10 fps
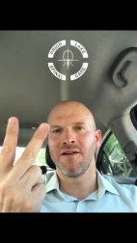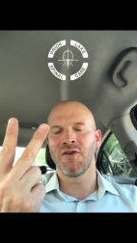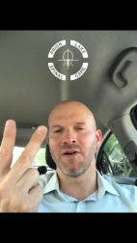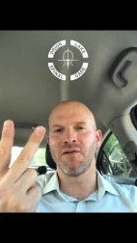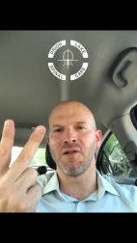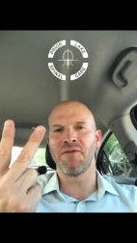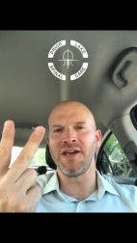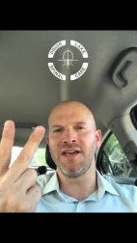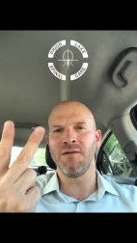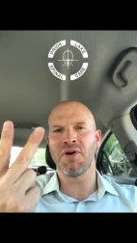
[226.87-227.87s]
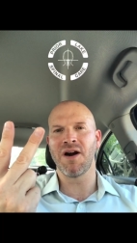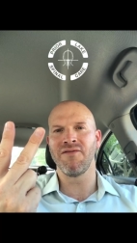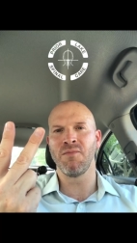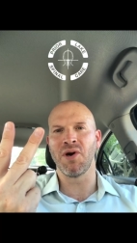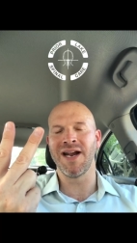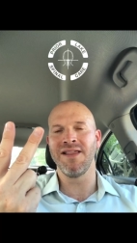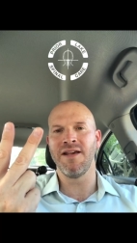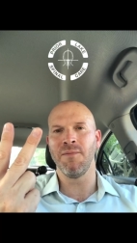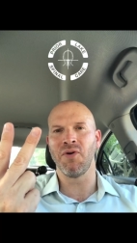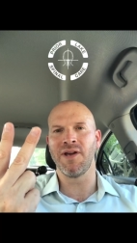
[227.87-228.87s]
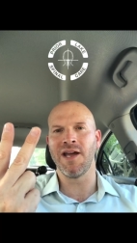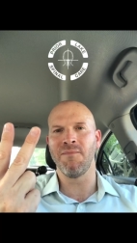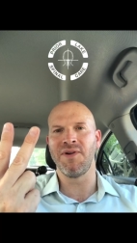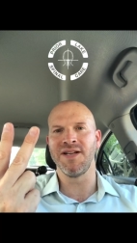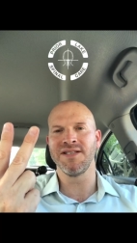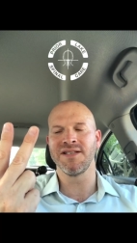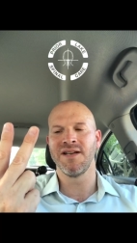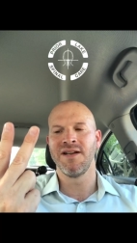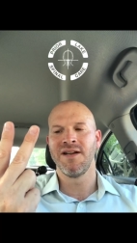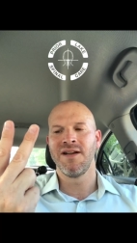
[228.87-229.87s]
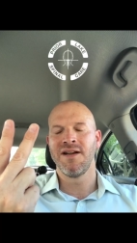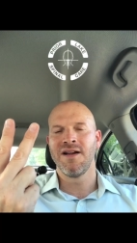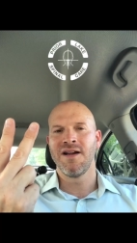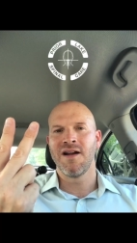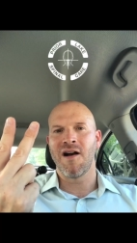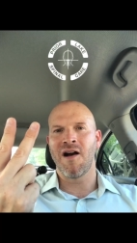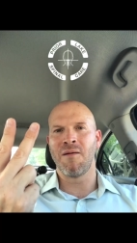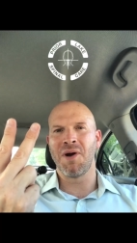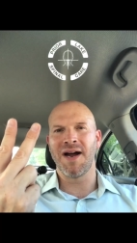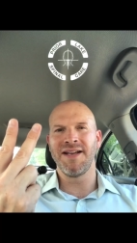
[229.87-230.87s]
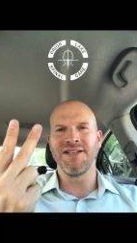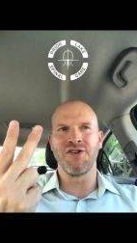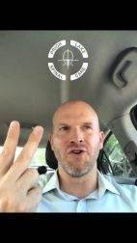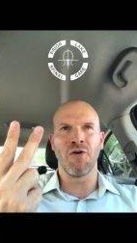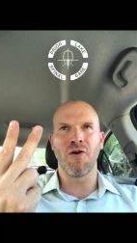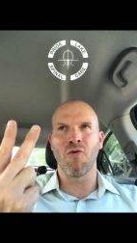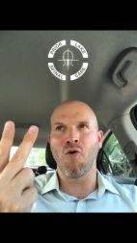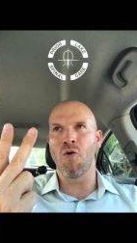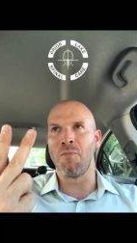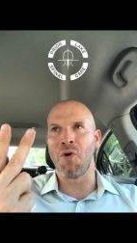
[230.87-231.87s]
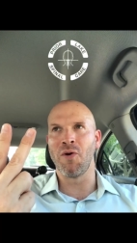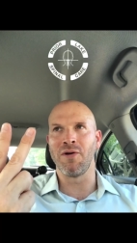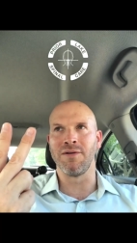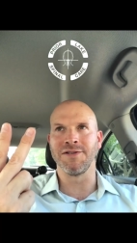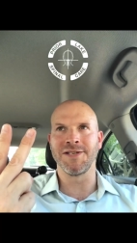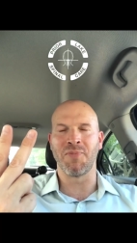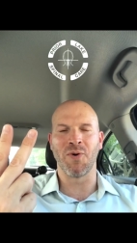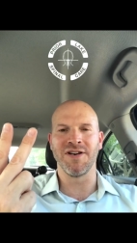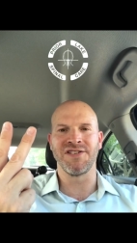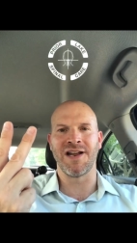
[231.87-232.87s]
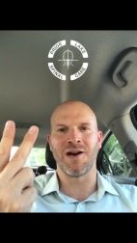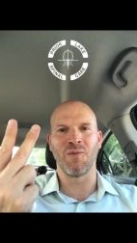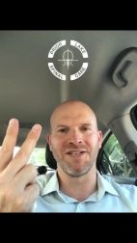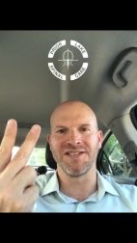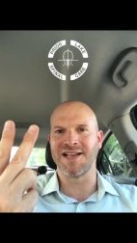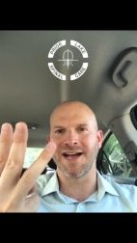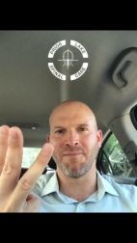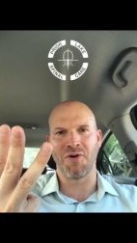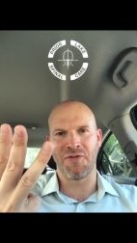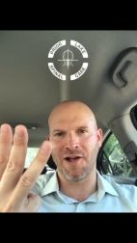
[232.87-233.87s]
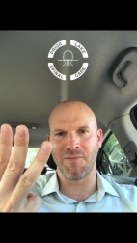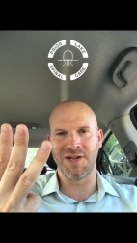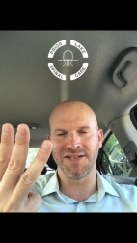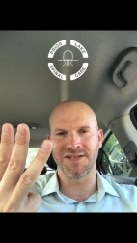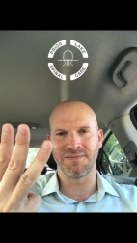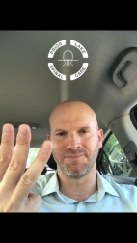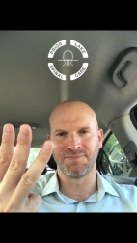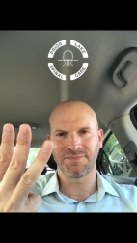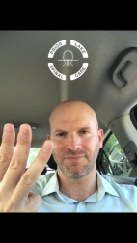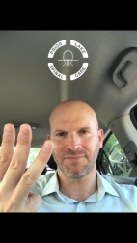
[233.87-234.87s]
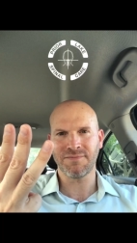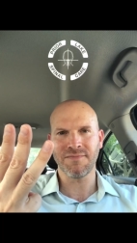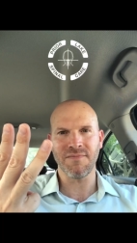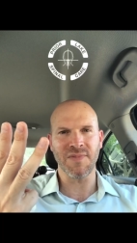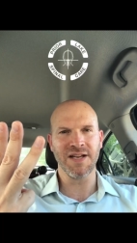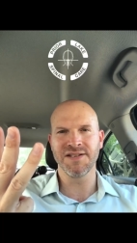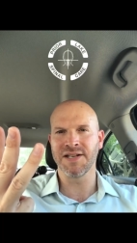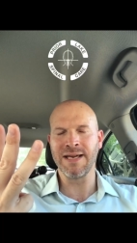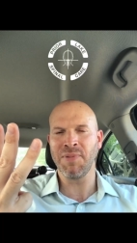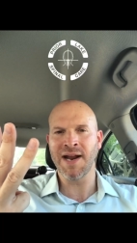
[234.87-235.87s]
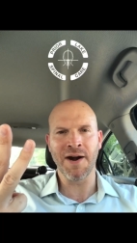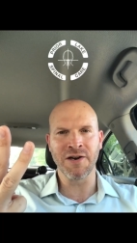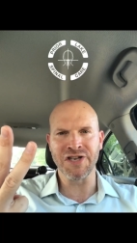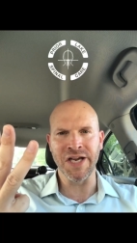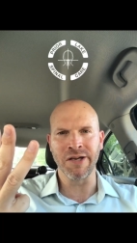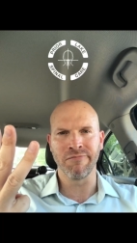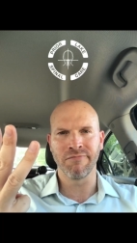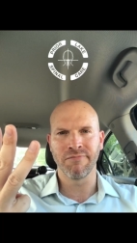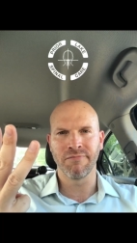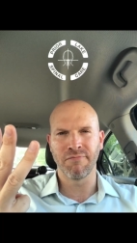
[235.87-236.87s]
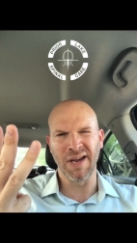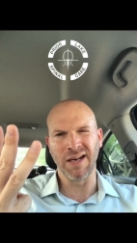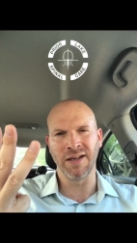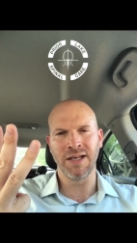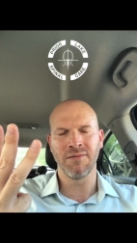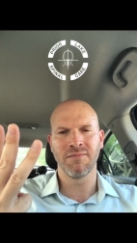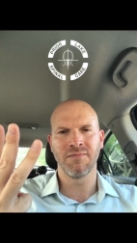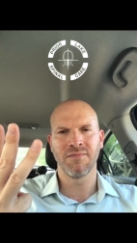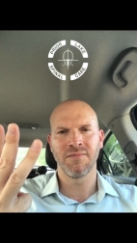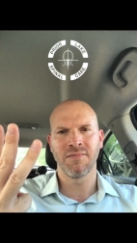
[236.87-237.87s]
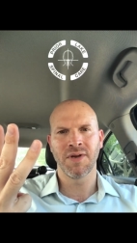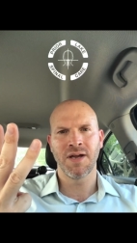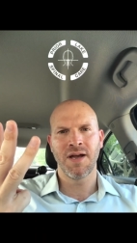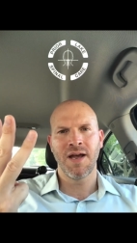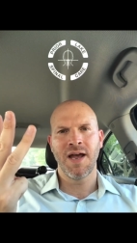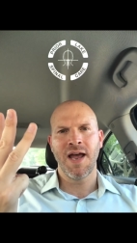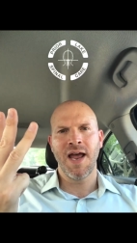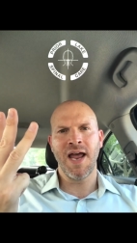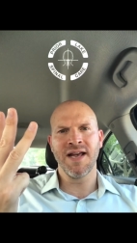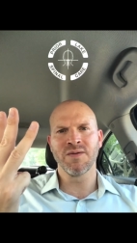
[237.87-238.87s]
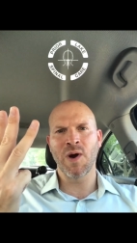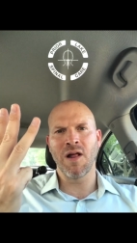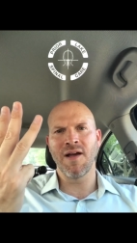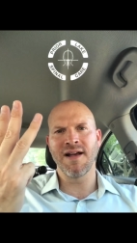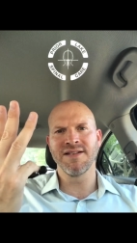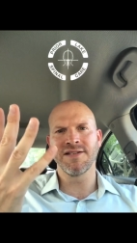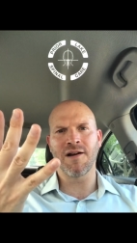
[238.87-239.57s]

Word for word: critical thinking part of the brain, the hippocampus, our body's neurohormonal support center, which is the hypothalamus, sleep and energy mainly, as well as